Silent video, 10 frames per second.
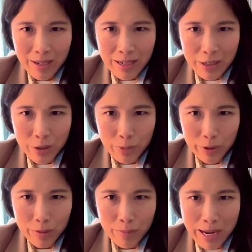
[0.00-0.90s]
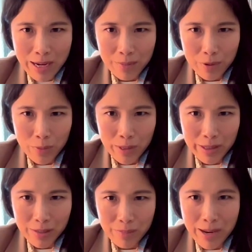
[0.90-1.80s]
Dupilumab,
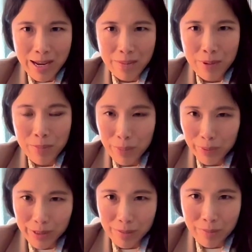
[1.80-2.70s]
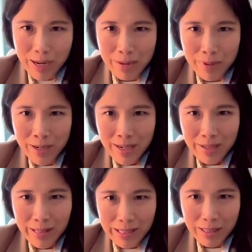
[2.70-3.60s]
Omalizumab, and Mepolizumab.
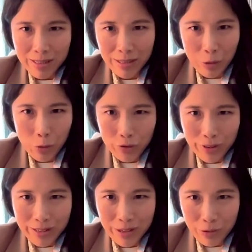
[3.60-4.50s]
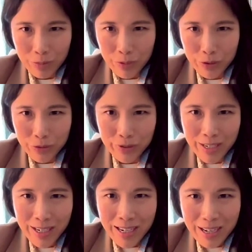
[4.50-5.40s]
And that's the order that they were approved
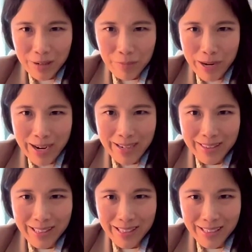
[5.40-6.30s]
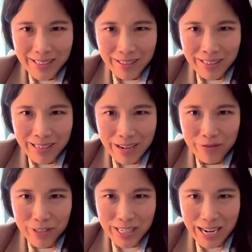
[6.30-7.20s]
by the
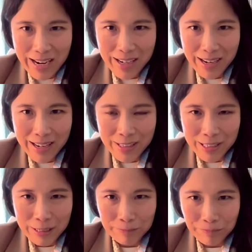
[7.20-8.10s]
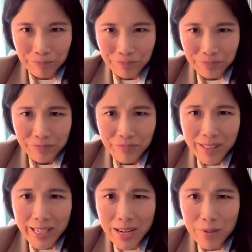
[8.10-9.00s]
FDA and
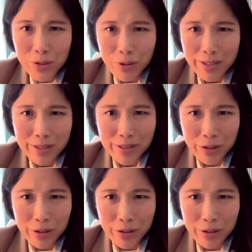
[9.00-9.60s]
came to us.